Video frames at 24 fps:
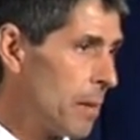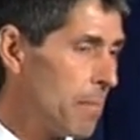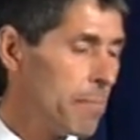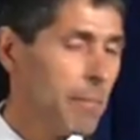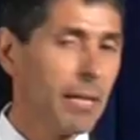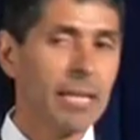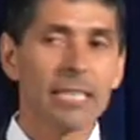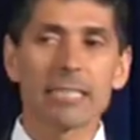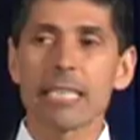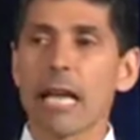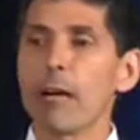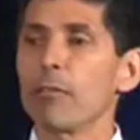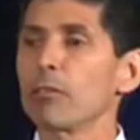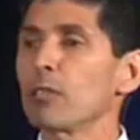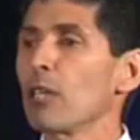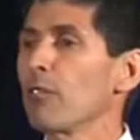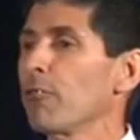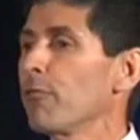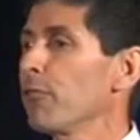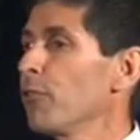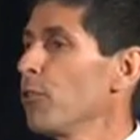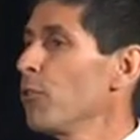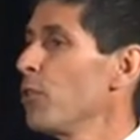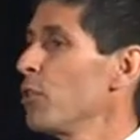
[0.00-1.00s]
because I was
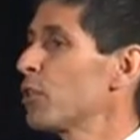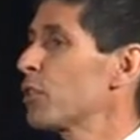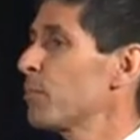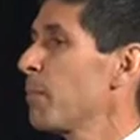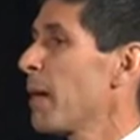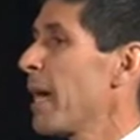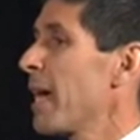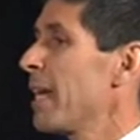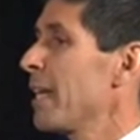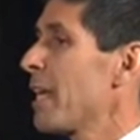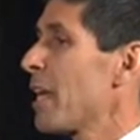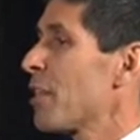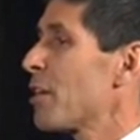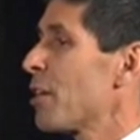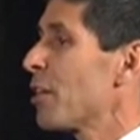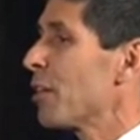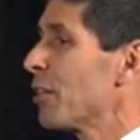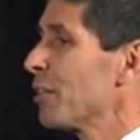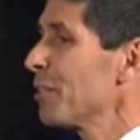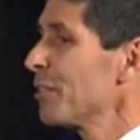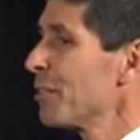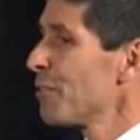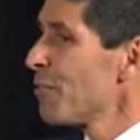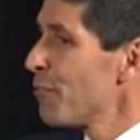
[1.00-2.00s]
influenced by
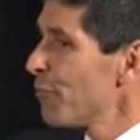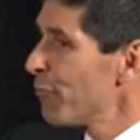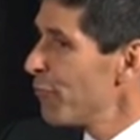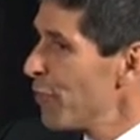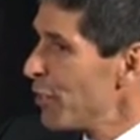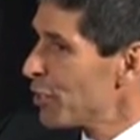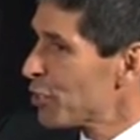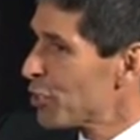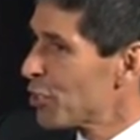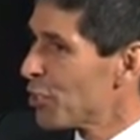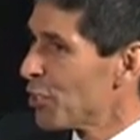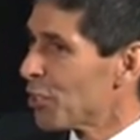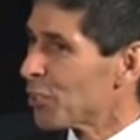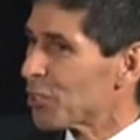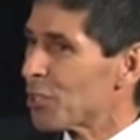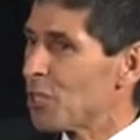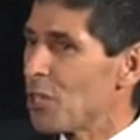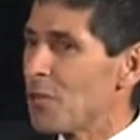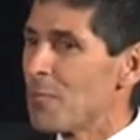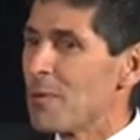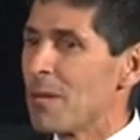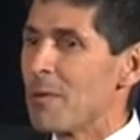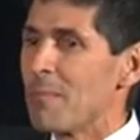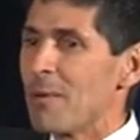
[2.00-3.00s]
another fictional
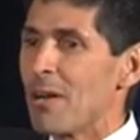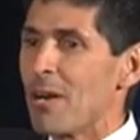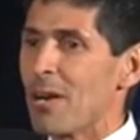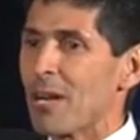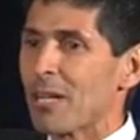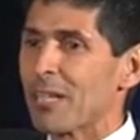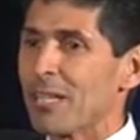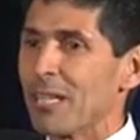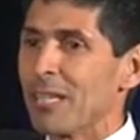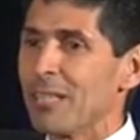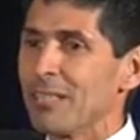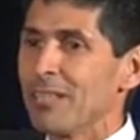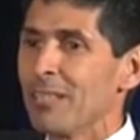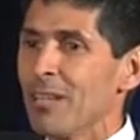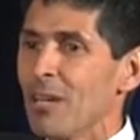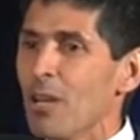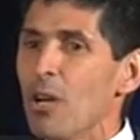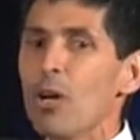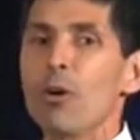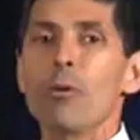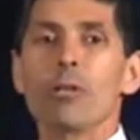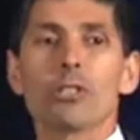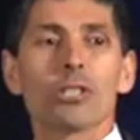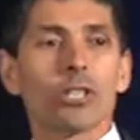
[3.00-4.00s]
Cuban-American
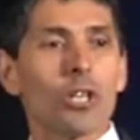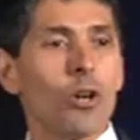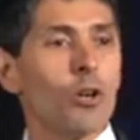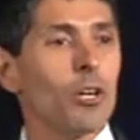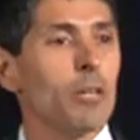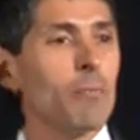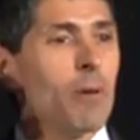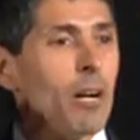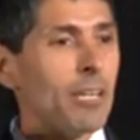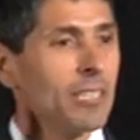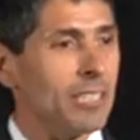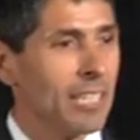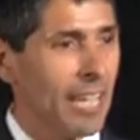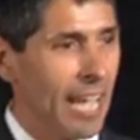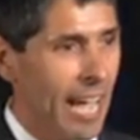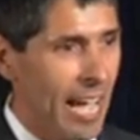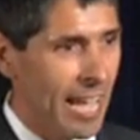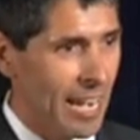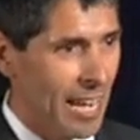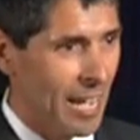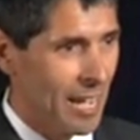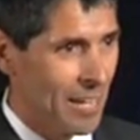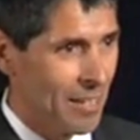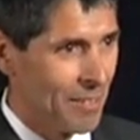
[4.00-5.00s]
who was Tony
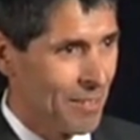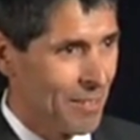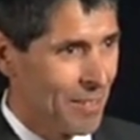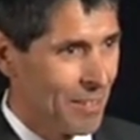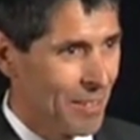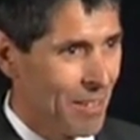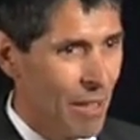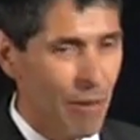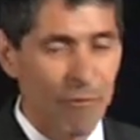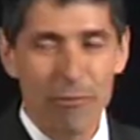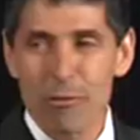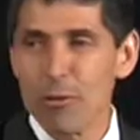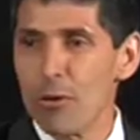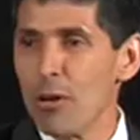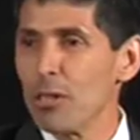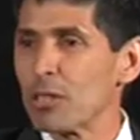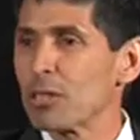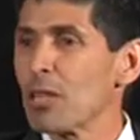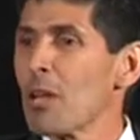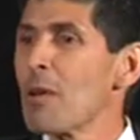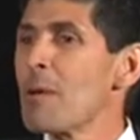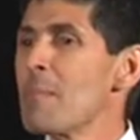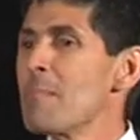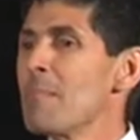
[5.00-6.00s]
Montana,
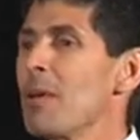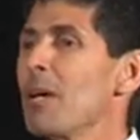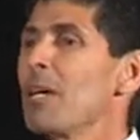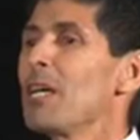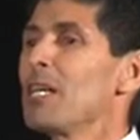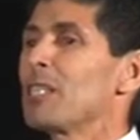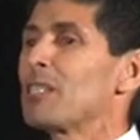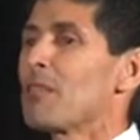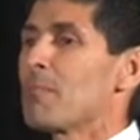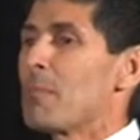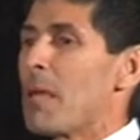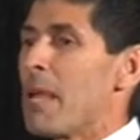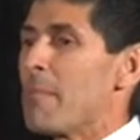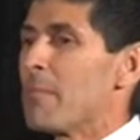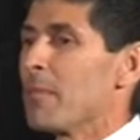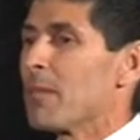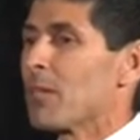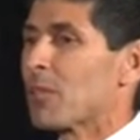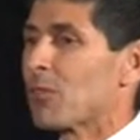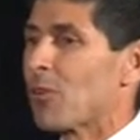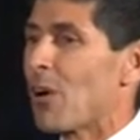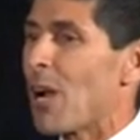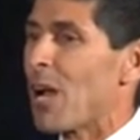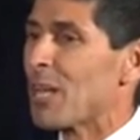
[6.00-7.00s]
influenced millions of people
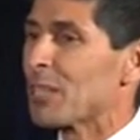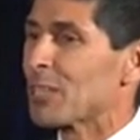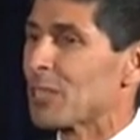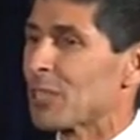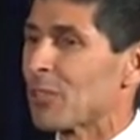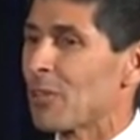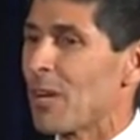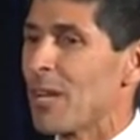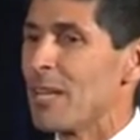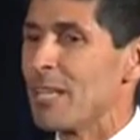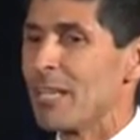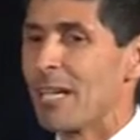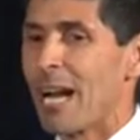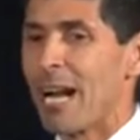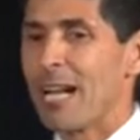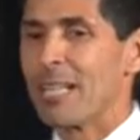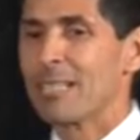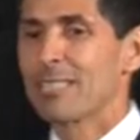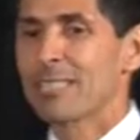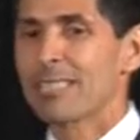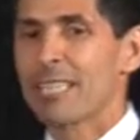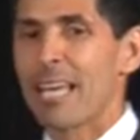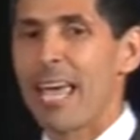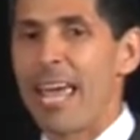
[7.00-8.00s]
across the great
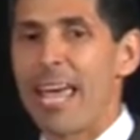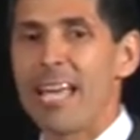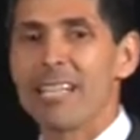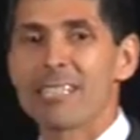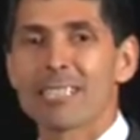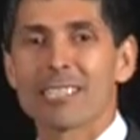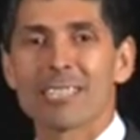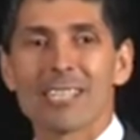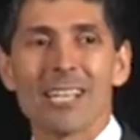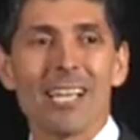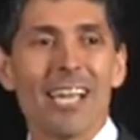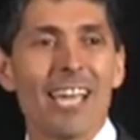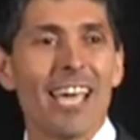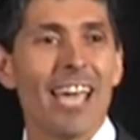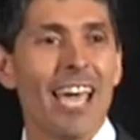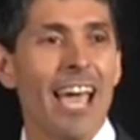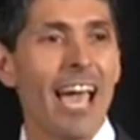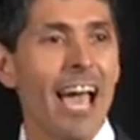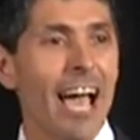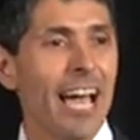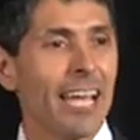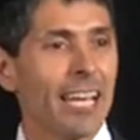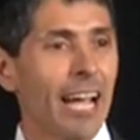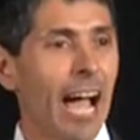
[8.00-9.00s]
United States.
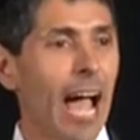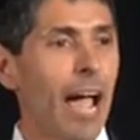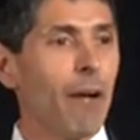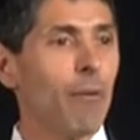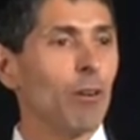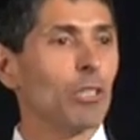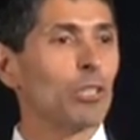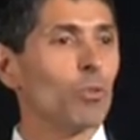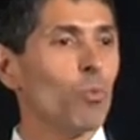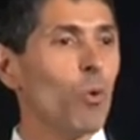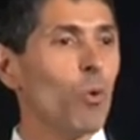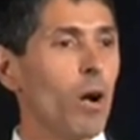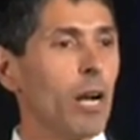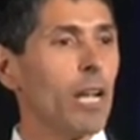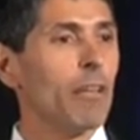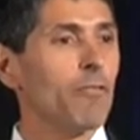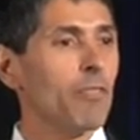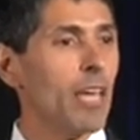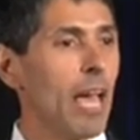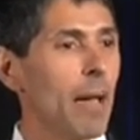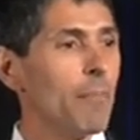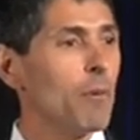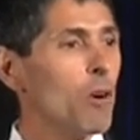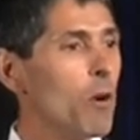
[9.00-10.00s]
And I was one of
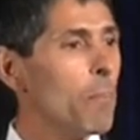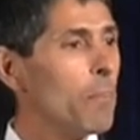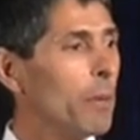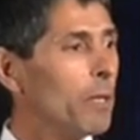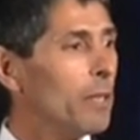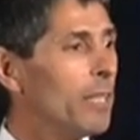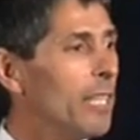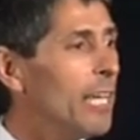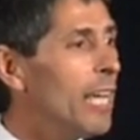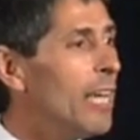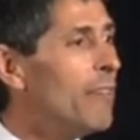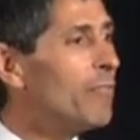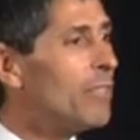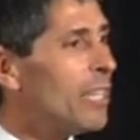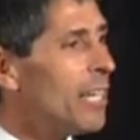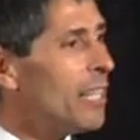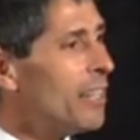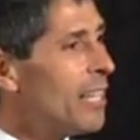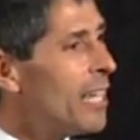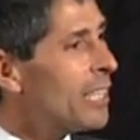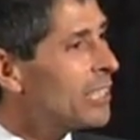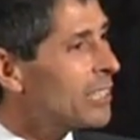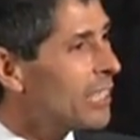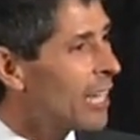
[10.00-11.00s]
them who believed that in
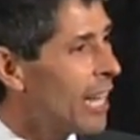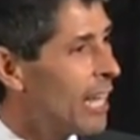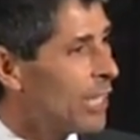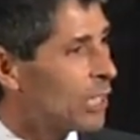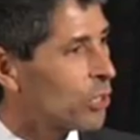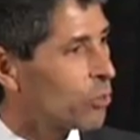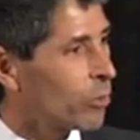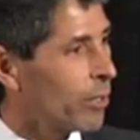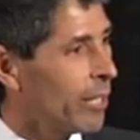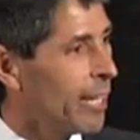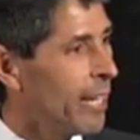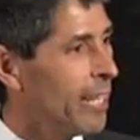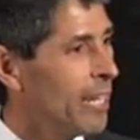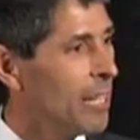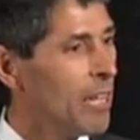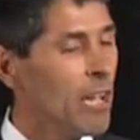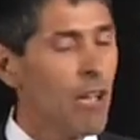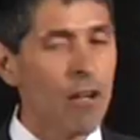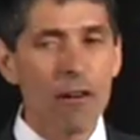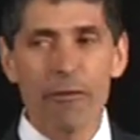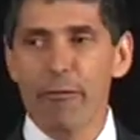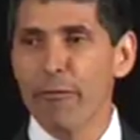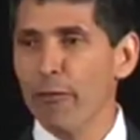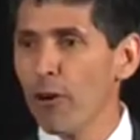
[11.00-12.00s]
this country,
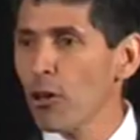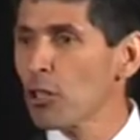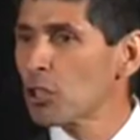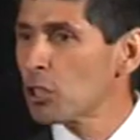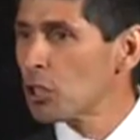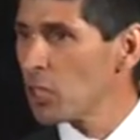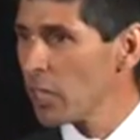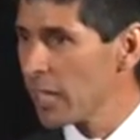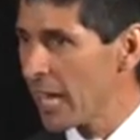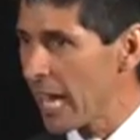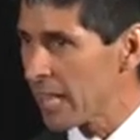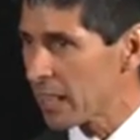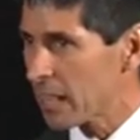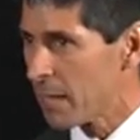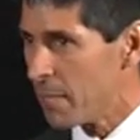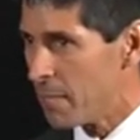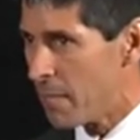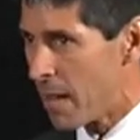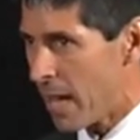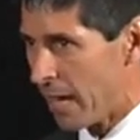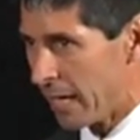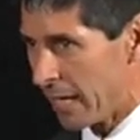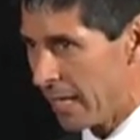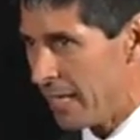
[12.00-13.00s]
first you get the
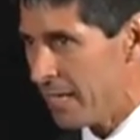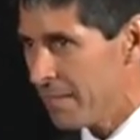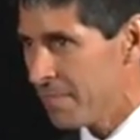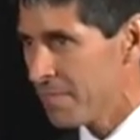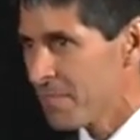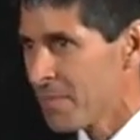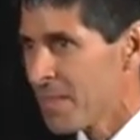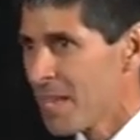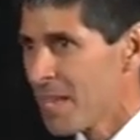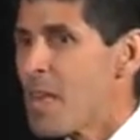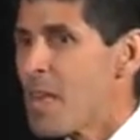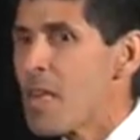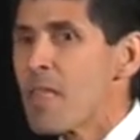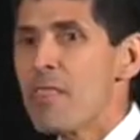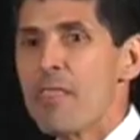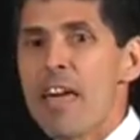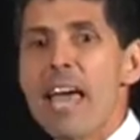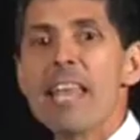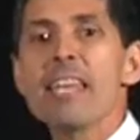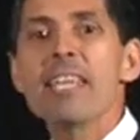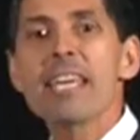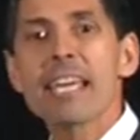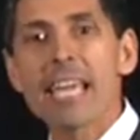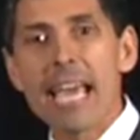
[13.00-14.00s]
money,
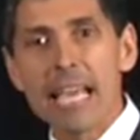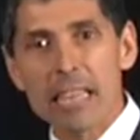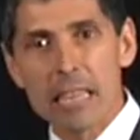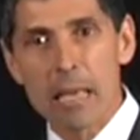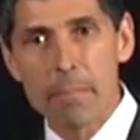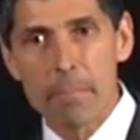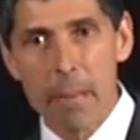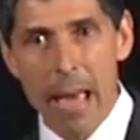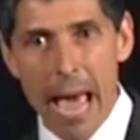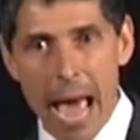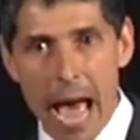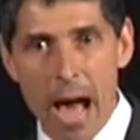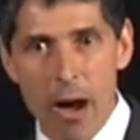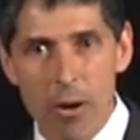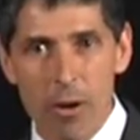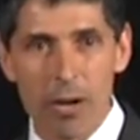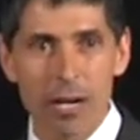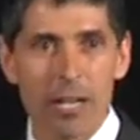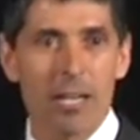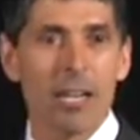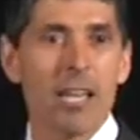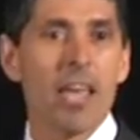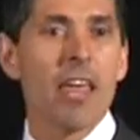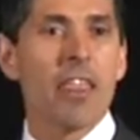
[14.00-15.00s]
then you get the
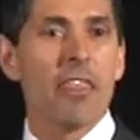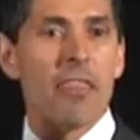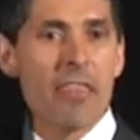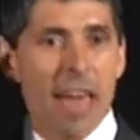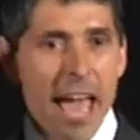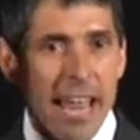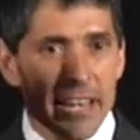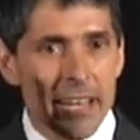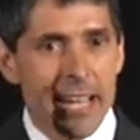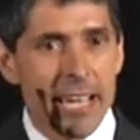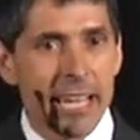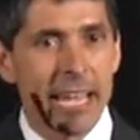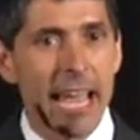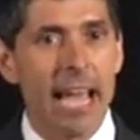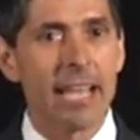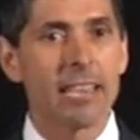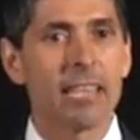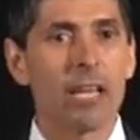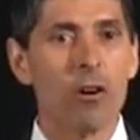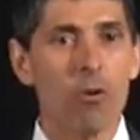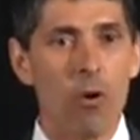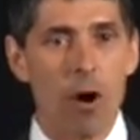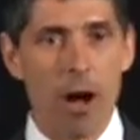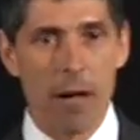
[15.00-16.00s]
power, then you get
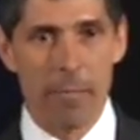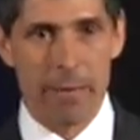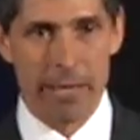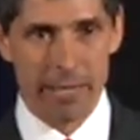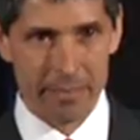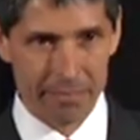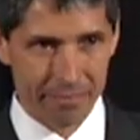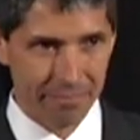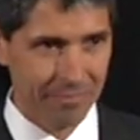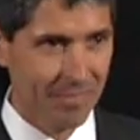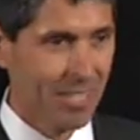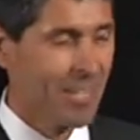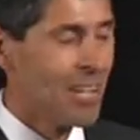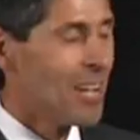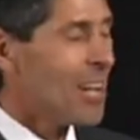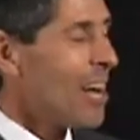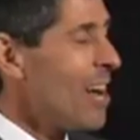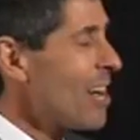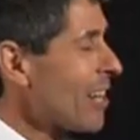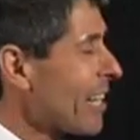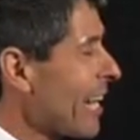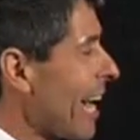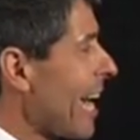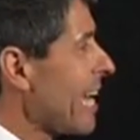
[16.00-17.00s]
the woman.
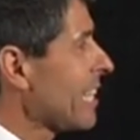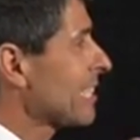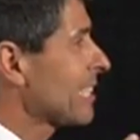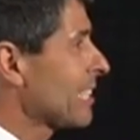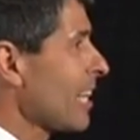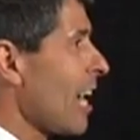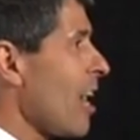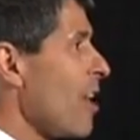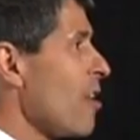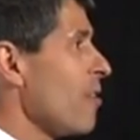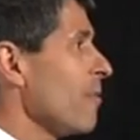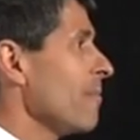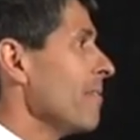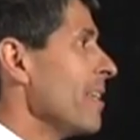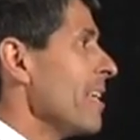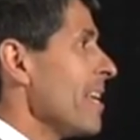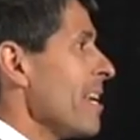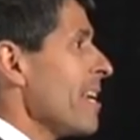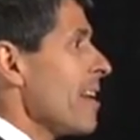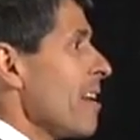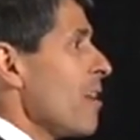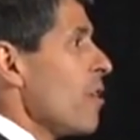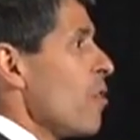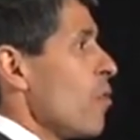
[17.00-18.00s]
Okay, so
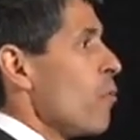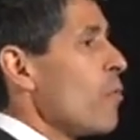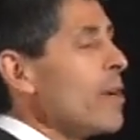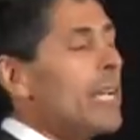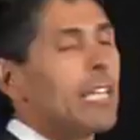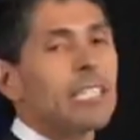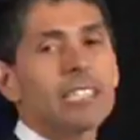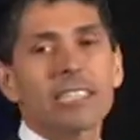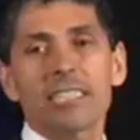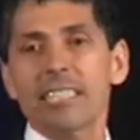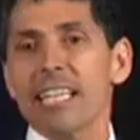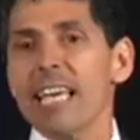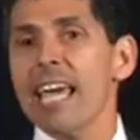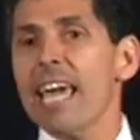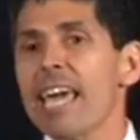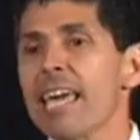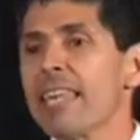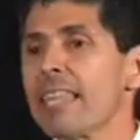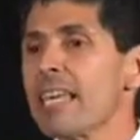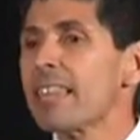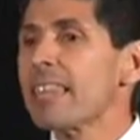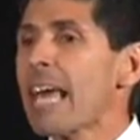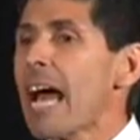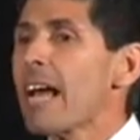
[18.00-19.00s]
we see
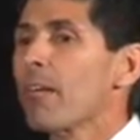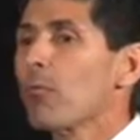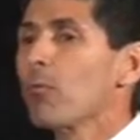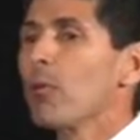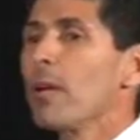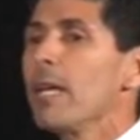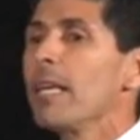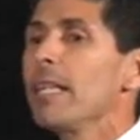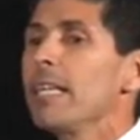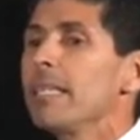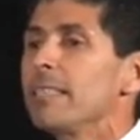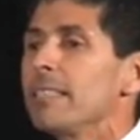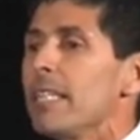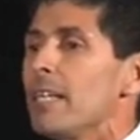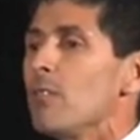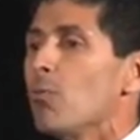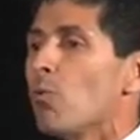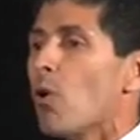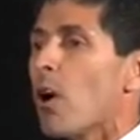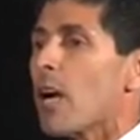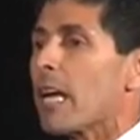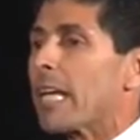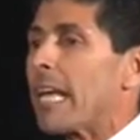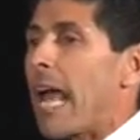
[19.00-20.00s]
that that really didn't
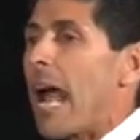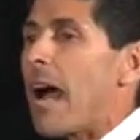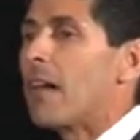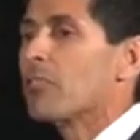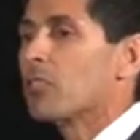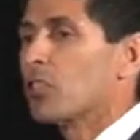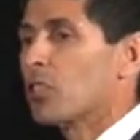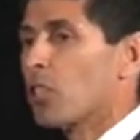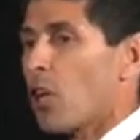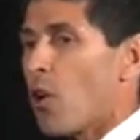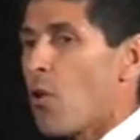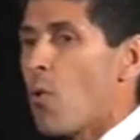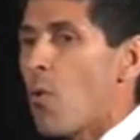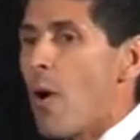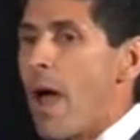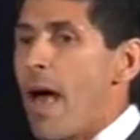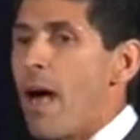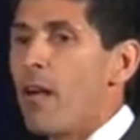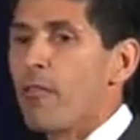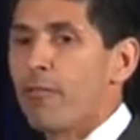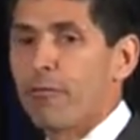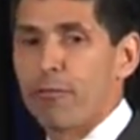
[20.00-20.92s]
work out so well